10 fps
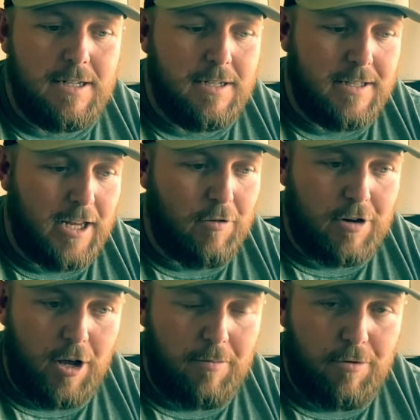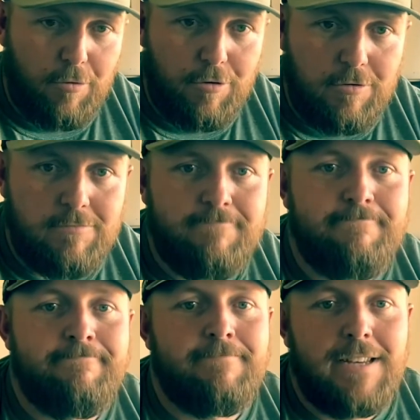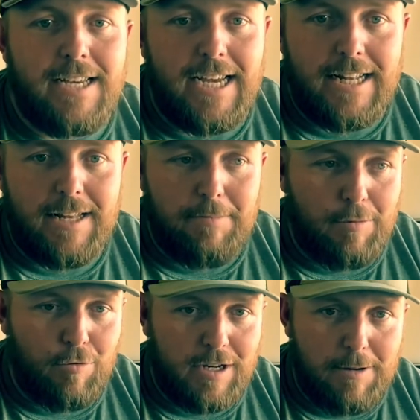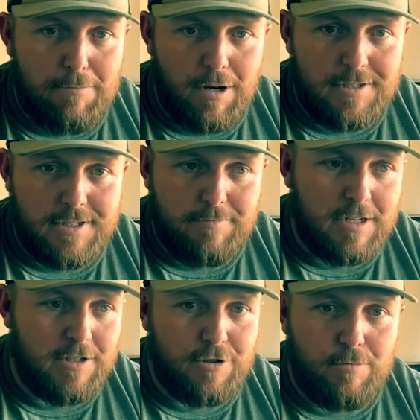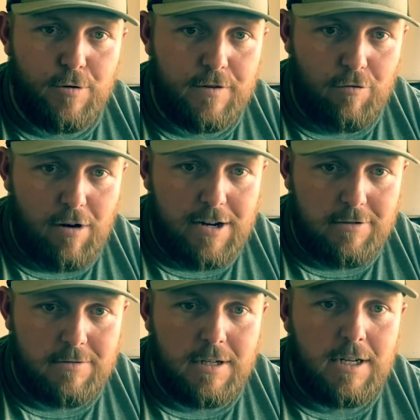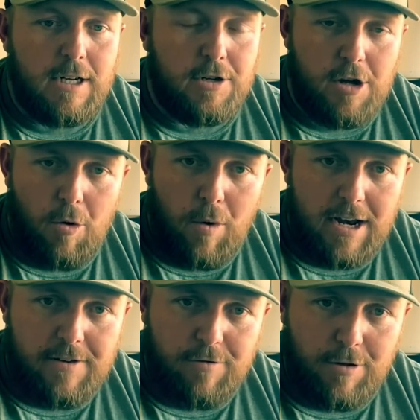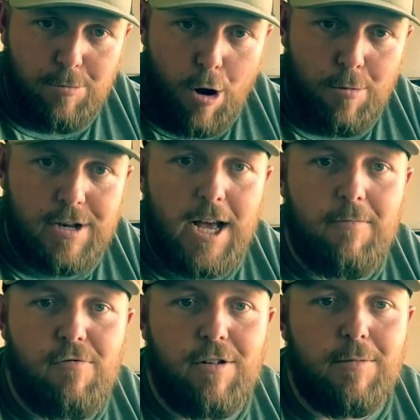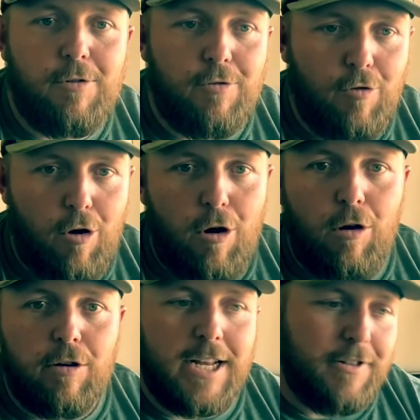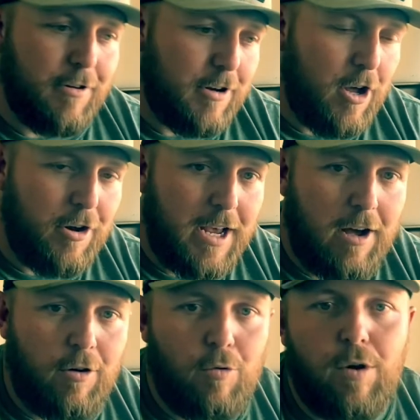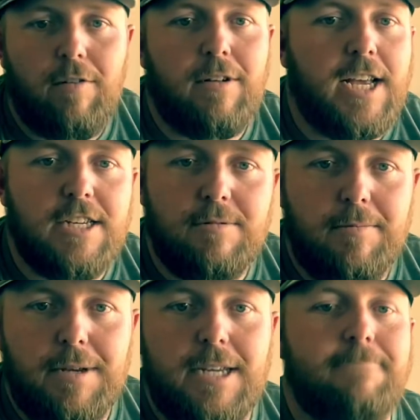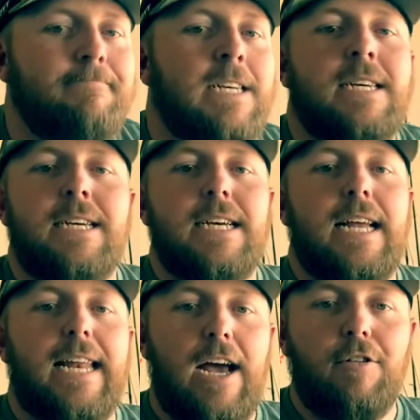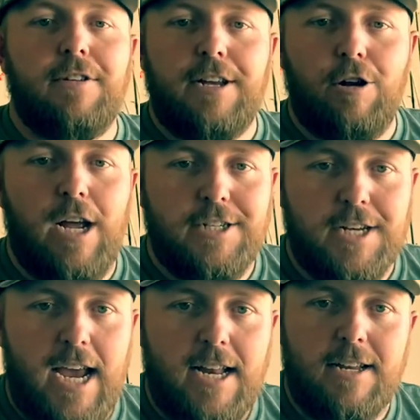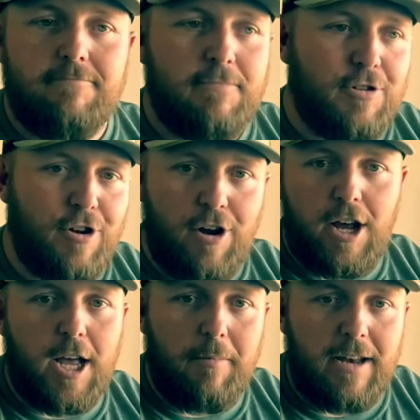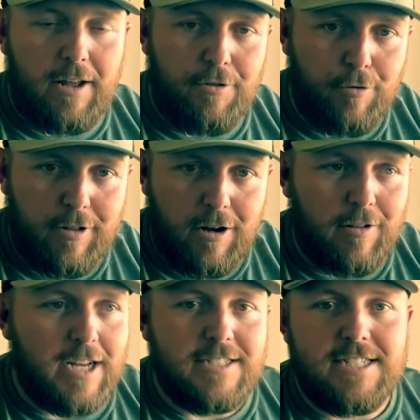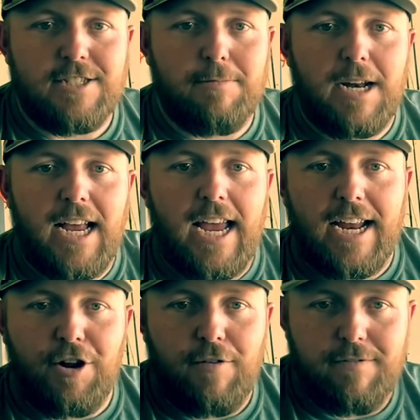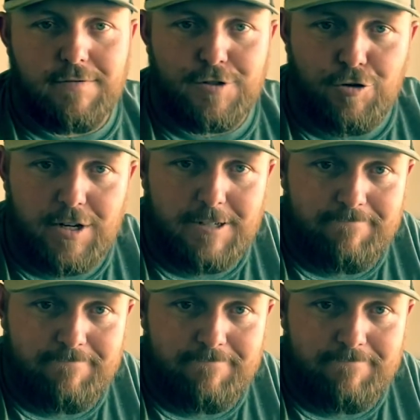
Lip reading: They would come through and the people would get busted because they're moving around, not waiting for the proper time for them to draw, get their gun out, or whatever the case may be. Now the deer are educated. They're not coming down through there. They see somebody hanging off of the tree.